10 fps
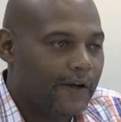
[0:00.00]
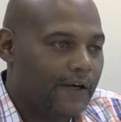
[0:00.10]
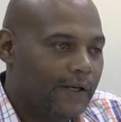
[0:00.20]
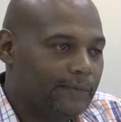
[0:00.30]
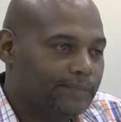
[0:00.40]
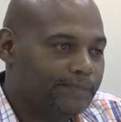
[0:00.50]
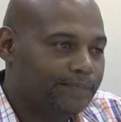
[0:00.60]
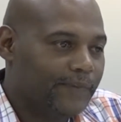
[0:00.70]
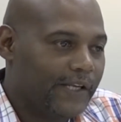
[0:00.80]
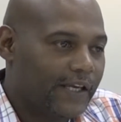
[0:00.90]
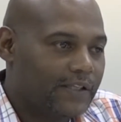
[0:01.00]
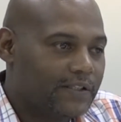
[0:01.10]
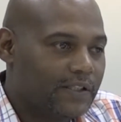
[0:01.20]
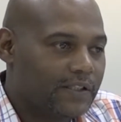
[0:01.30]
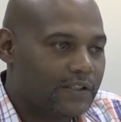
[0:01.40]
Um, and that
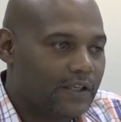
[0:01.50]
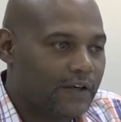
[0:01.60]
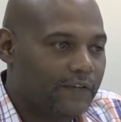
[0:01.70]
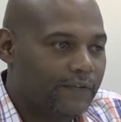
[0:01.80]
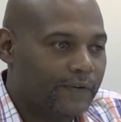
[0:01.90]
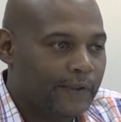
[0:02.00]
consists of